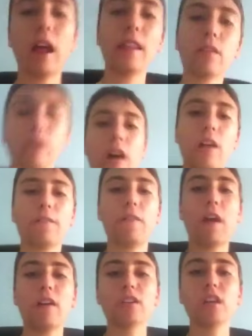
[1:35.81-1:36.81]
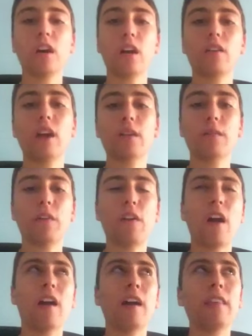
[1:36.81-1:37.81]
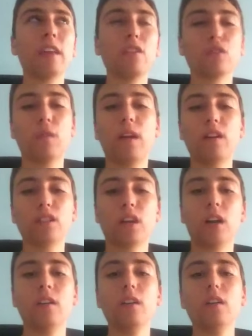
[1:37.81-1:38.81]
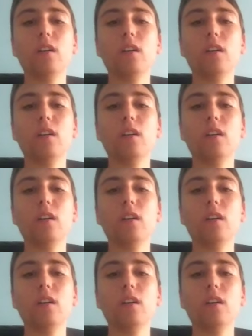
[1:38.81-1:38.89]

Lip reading: I think we got him from Arizona. Correct me if I'm wrong. I think he was from Arizona.